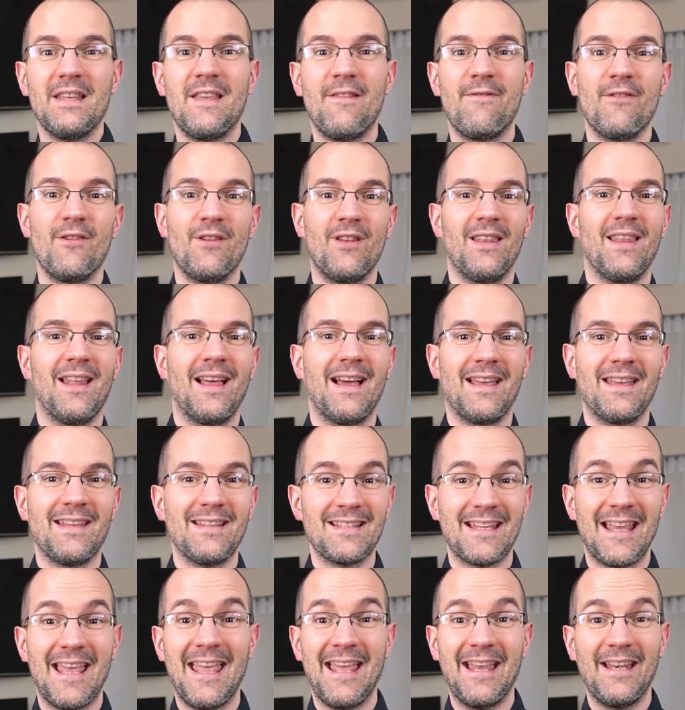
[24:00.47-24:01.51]
if you
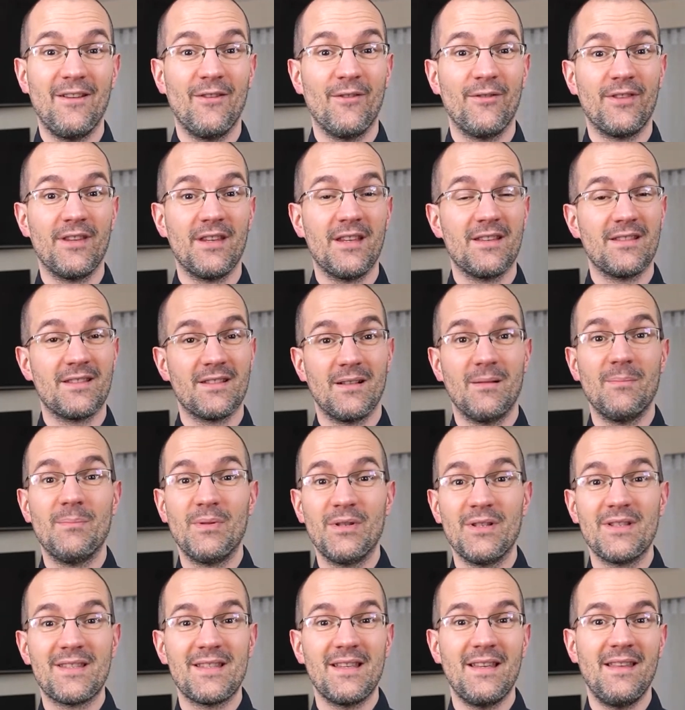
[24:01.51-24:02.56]
liked any of the
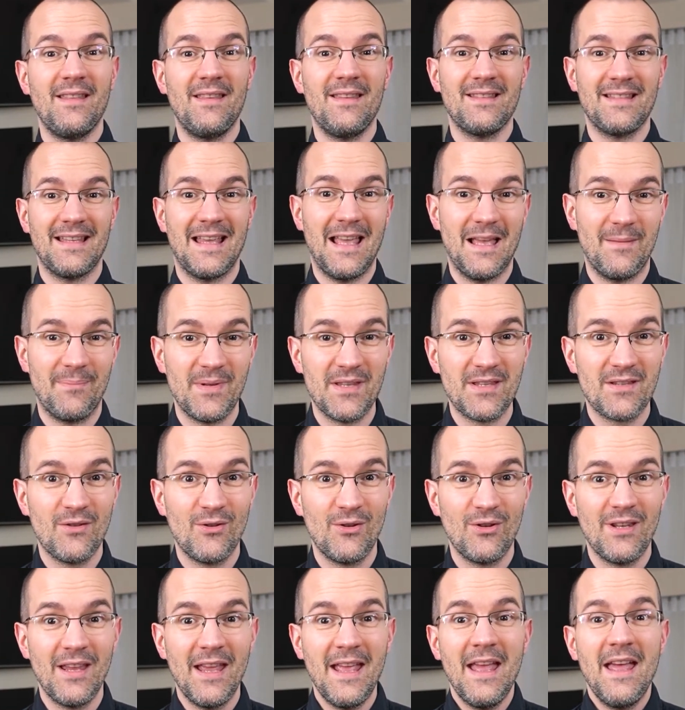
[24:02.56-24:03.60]
examples in this
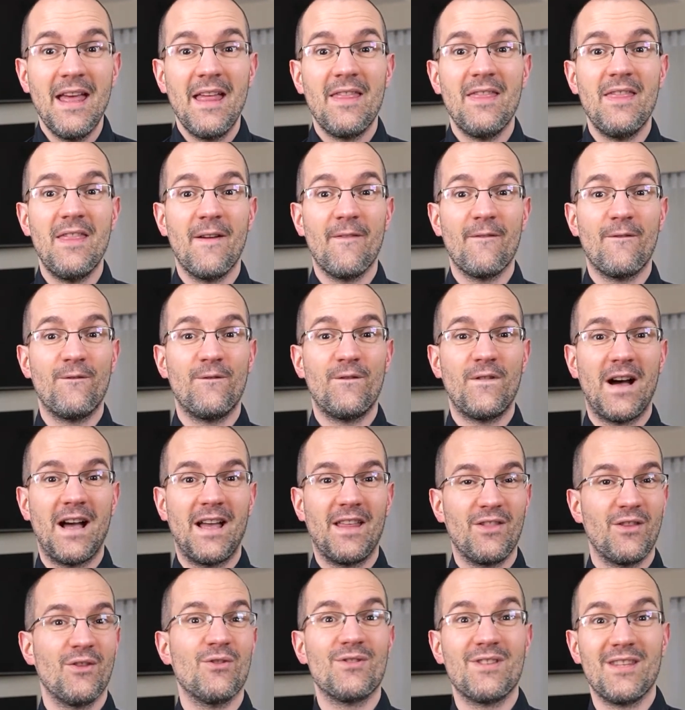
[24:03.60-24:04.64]
episode, then
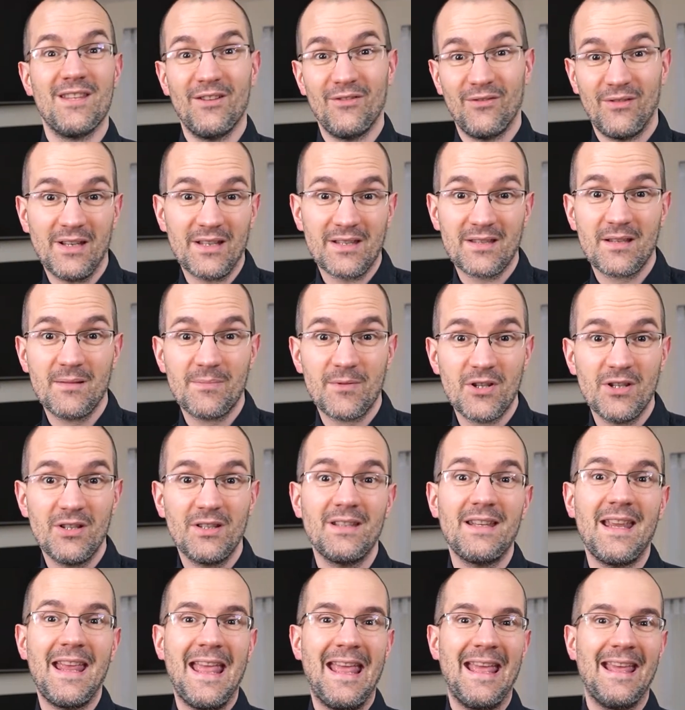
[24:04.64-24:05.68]
find those in the
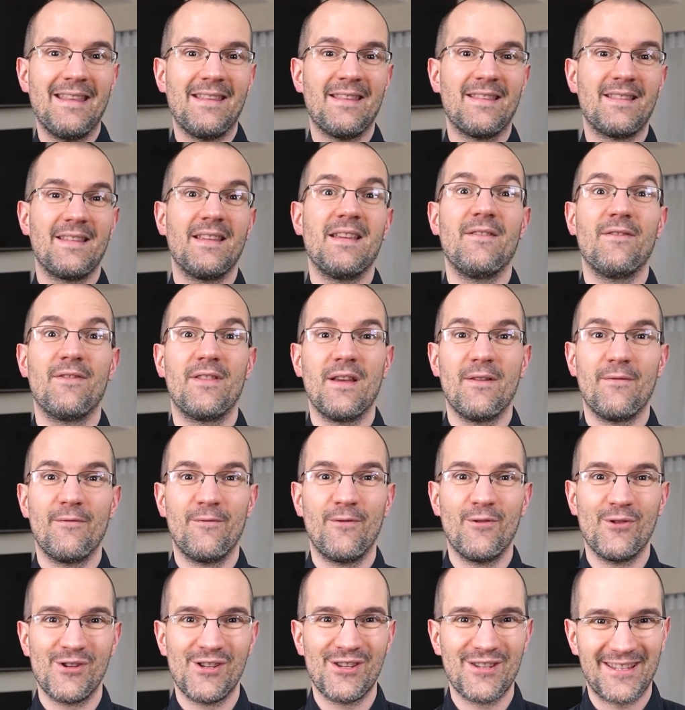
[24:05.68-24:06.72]
description and save them
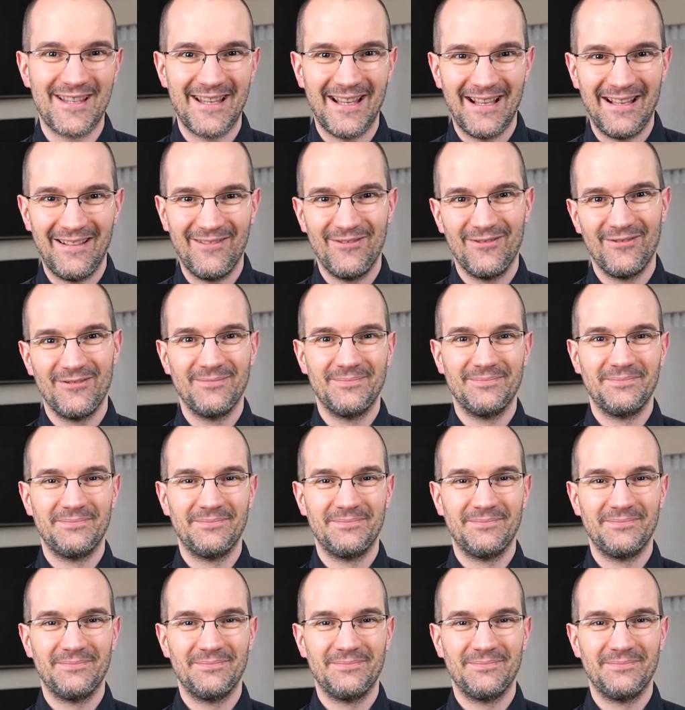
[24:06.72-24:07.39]
for yourself.